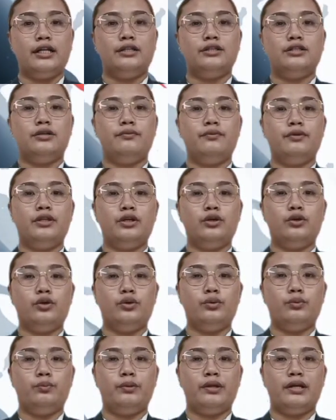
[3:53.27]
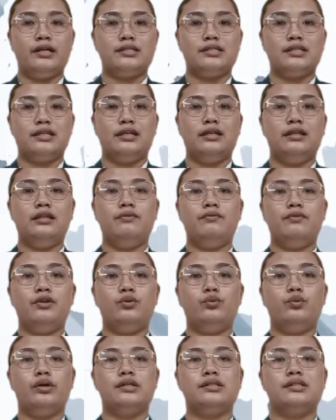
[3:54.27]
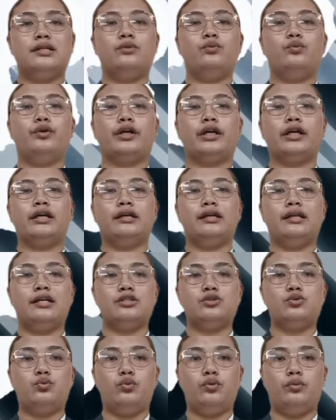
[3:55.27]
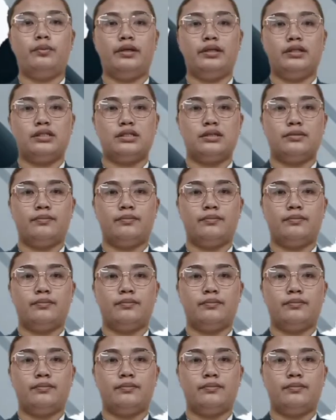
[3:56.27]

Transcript: LGBTQ+ individuals, and working-class women.